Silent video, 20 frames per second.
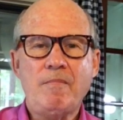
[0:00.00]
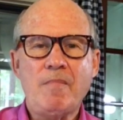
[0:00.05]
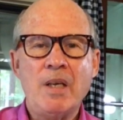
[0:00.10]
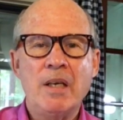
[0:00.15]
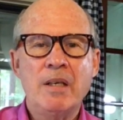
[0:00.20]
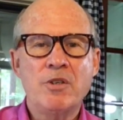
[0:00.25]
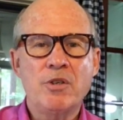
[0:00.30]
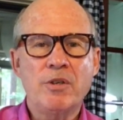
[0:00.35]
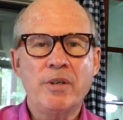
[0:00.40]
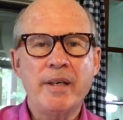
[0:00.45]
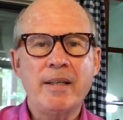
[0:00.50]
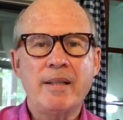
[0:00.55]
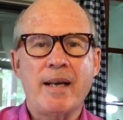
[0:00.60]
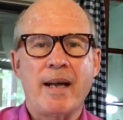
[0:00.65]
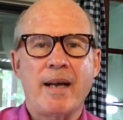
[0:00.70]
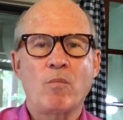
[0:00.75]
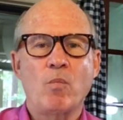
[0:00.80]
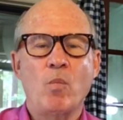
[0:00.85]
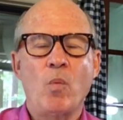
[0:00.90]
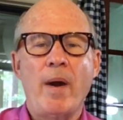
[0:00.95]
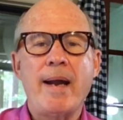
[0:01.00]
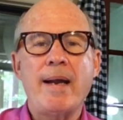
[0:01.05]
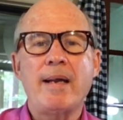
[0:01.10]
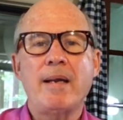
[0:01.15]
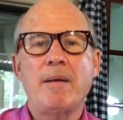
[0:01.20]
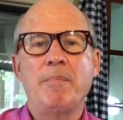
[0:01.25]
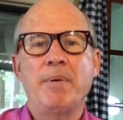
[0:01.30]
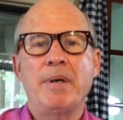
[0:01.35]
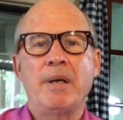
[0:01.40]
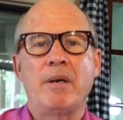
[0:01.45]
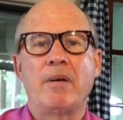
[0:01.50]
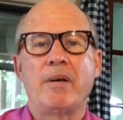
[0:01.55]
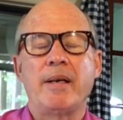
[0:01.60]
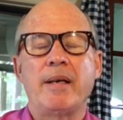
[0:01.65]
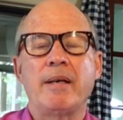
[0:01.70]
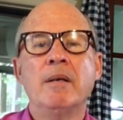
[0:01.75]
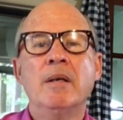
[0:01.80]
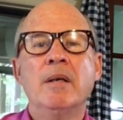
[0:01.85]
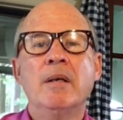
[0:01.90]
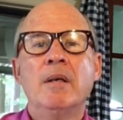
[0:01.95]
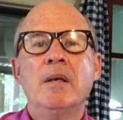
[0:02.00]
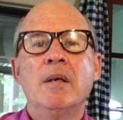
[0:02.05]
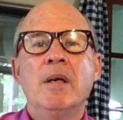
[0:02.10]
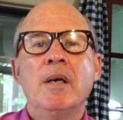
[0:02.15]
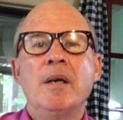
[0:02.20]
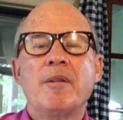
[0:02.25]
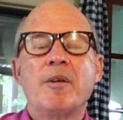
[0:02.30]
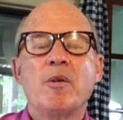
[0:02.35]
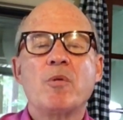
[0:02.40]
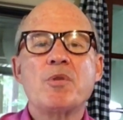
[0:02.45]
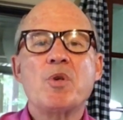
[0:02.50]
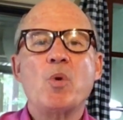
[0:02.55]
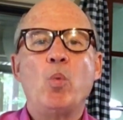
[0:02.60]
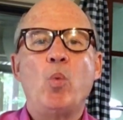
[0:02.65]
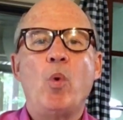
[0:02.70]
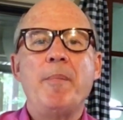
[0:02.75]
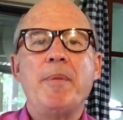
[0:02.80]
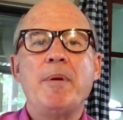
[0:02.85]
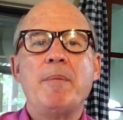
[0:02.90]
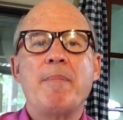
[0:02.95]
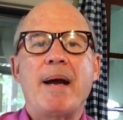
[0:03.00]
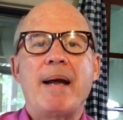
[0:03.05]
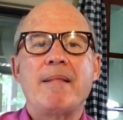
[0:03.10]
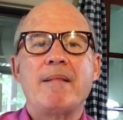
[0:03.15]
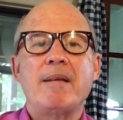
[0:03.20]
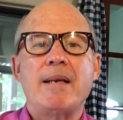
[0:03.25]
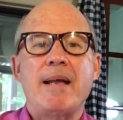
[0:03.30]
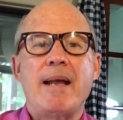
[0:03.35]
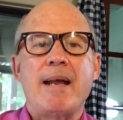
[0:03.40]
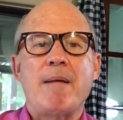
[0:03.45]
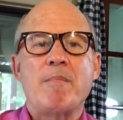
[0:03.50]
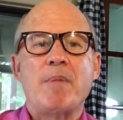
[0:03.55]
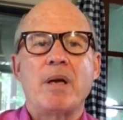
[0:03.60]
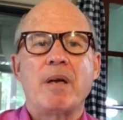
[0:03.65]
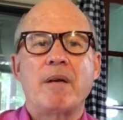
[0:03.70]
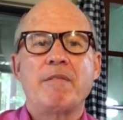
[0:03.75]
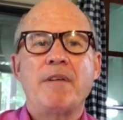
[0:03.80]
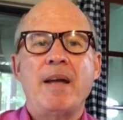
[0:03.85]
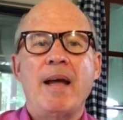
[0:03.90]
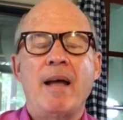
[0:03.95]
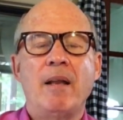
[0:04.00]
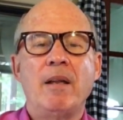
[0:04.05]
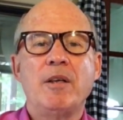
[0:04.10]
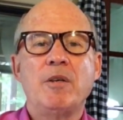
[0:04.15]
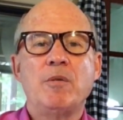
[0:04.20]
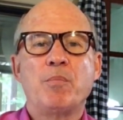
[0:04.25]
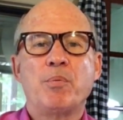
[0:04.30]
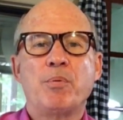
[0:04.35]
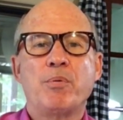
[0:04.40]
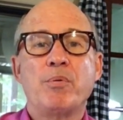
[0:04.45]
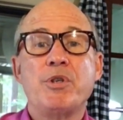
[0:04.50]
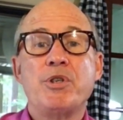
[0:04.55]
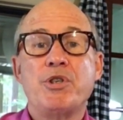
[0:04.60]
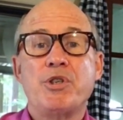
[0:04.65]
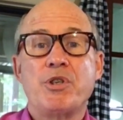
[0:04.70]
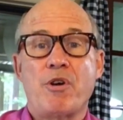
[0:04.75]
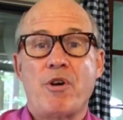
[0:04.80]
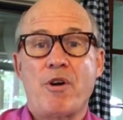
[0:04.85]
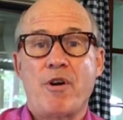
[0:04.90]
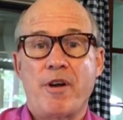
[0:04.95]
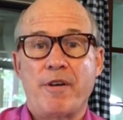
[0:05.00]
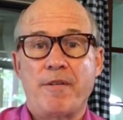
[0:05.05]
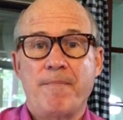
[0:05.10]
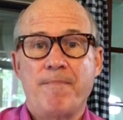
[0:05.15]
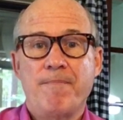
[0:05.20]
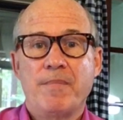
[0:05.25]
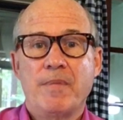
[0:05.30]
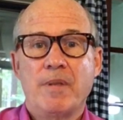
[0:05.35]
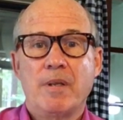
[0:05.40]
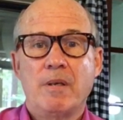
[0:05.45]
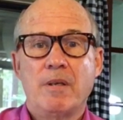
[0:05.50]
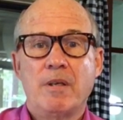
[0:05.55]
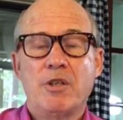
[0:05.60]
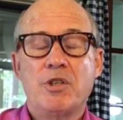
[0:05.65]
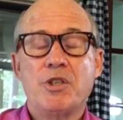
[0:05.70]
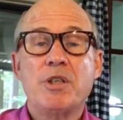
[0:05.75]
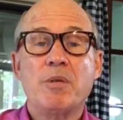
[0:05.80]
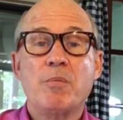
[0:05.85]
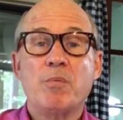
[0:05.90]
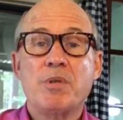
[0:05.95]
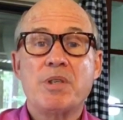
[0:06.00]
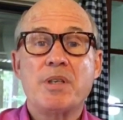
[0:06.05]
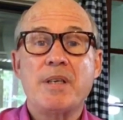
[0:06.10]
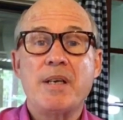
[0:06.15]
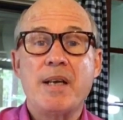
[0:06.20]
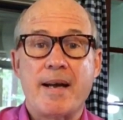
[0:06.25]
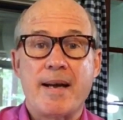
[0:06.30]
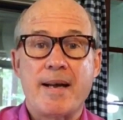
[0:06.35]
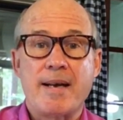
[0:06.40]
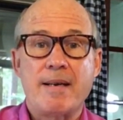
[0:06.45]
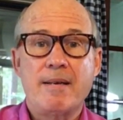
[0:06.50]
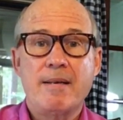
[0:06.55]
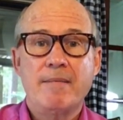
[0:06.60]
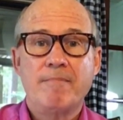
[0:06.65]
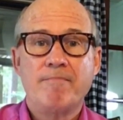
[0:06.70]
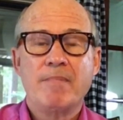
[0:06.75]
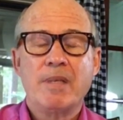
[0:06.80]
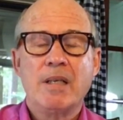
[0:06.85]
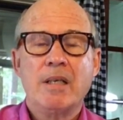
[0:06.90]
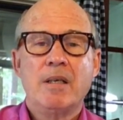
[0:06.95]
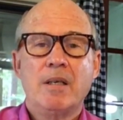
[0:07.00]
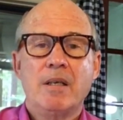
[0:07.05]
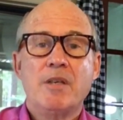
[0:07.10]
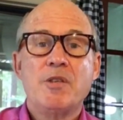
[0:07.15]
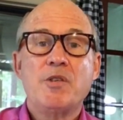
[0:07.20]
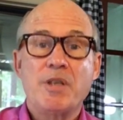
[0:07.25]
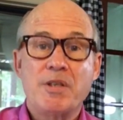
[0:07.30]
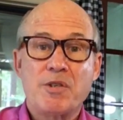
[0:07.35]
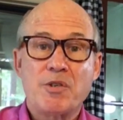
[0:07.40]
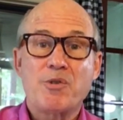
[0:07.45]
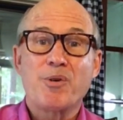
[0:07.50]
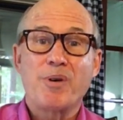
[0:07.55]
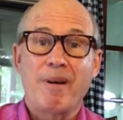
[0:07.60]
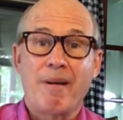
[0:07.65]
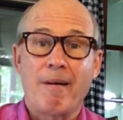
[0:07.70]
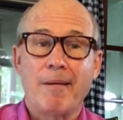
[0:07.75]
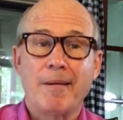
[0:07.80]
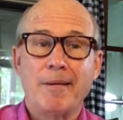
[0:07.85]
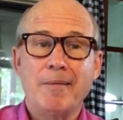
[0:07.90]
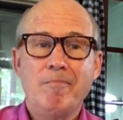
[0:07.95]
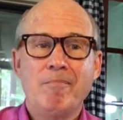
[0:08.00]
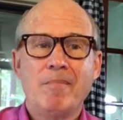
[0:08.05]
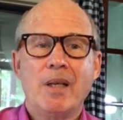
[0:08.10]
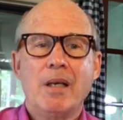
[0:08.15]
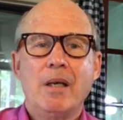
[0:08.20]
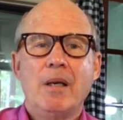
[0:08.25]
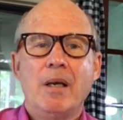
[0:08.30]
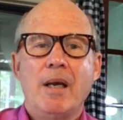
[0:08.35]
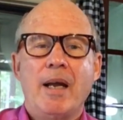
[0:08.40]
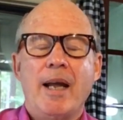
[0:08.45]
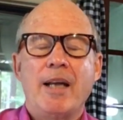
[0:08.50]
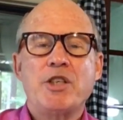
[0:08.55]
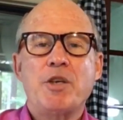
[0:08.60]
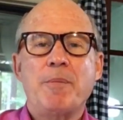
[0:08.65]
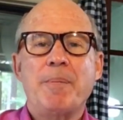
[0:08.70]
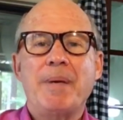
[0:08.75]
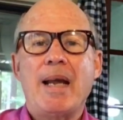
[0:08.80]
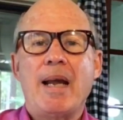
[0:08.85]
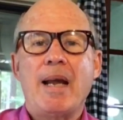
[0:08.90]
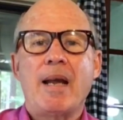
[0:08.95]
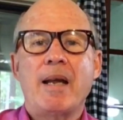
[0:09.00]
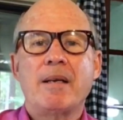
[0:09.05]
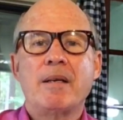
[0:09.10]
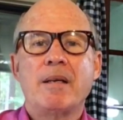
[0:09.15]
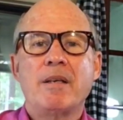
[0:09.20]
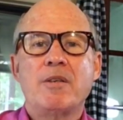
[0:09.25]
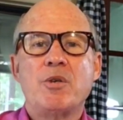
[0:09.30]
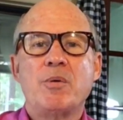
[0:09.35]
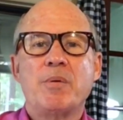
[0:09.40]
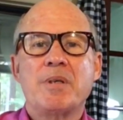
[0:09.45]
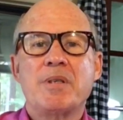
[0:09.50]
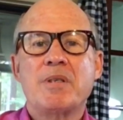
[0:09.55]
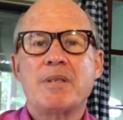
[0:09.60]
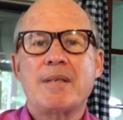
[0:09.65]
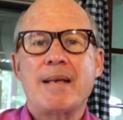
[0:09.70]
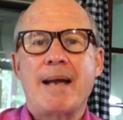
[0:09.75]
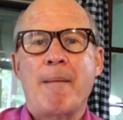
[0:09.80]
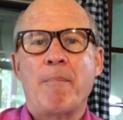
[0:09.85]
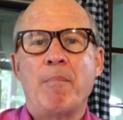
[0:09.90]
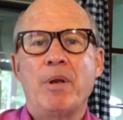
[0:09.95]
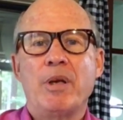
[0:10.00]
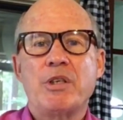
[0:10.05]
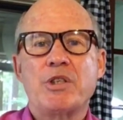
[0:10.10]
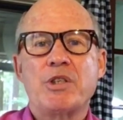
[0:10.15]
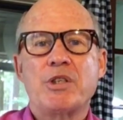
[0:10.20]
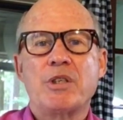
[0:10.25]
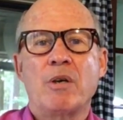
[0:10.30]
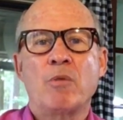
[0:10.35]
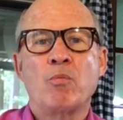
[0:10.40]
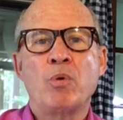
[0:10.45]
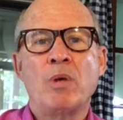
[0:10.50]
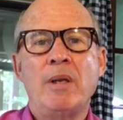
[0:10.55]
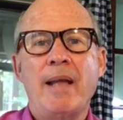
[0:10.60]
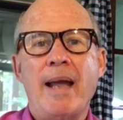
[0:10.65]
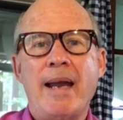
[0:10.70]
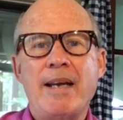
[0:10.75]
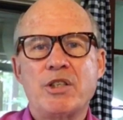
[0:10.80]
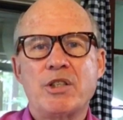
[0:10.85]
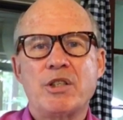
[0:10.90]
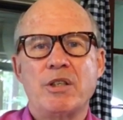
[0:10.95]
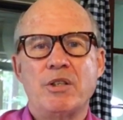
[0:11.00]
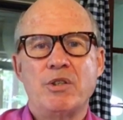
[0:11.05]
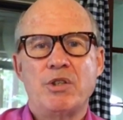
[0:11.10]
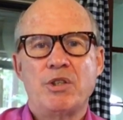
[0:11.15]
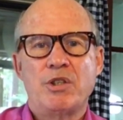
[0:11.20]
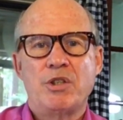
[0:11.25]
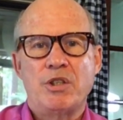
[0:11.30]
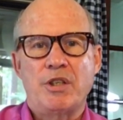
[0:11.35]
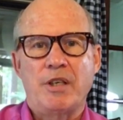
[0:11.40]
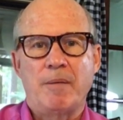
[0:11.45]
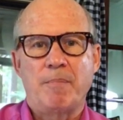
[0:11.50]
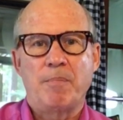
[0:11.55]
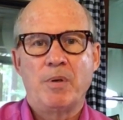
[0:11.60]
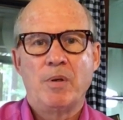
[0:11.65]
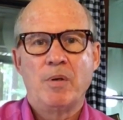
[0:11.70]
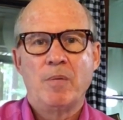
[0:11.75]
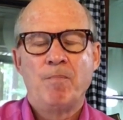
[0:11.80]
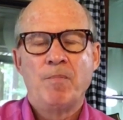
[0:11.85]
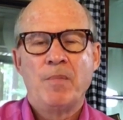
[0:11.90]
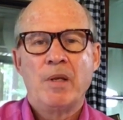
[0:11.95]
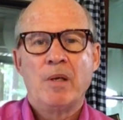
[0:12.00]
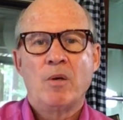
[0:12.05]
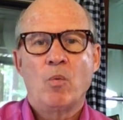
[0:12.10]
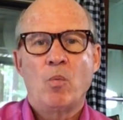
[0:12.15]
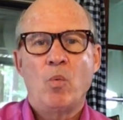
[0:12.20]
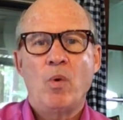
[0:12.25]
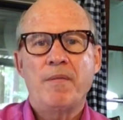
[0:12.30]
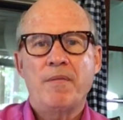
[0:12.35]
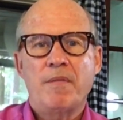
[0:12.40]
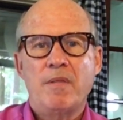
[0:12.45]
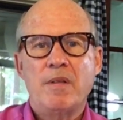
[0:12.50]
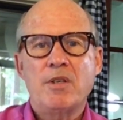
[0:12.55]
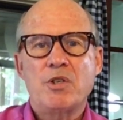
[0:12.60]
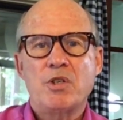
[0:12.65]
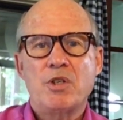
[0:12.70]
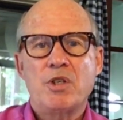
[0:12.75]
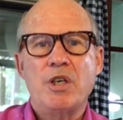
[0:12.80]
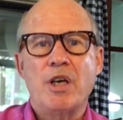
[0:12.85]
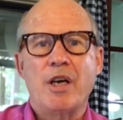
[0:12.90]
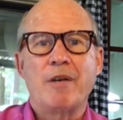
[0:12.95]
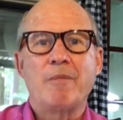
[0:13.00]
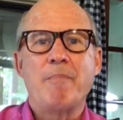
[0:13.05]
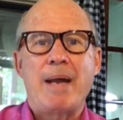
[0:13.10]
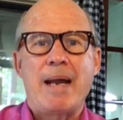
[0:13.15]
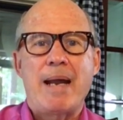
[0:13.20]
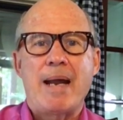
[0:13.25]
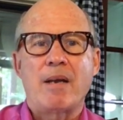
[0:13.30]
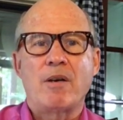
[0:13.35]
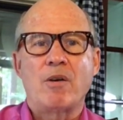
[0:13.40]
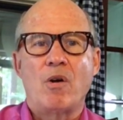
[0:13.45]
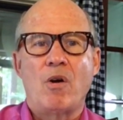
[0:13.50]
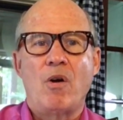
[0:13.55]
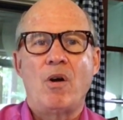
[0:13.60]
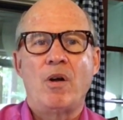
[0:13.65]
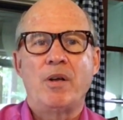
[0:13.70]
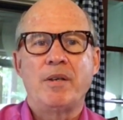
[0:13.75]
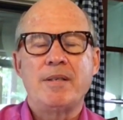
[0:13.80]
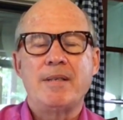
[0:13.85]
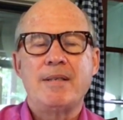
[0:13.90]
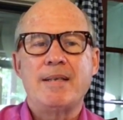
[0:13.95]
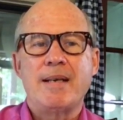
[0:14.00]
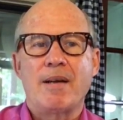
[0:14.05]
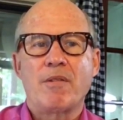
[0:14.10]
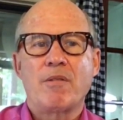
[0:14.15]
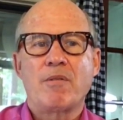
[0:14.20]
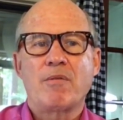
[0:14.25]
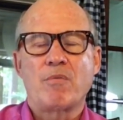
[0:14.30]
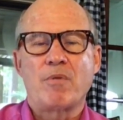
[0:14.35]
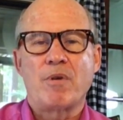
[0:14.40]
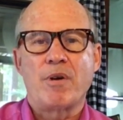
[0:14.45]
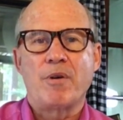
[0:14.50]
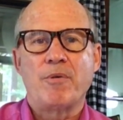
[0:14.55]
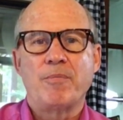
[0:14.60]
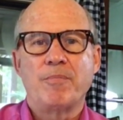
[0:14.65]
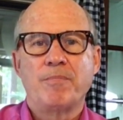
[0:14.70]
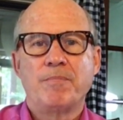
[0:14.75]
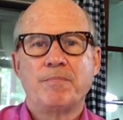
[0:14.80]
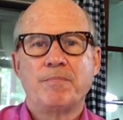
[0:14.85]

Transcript: And during that waiting period, there was a woman by the name of Helen Prejean. She was a nun, Sister Helen, and she began to establish a relationship with this young man on death row.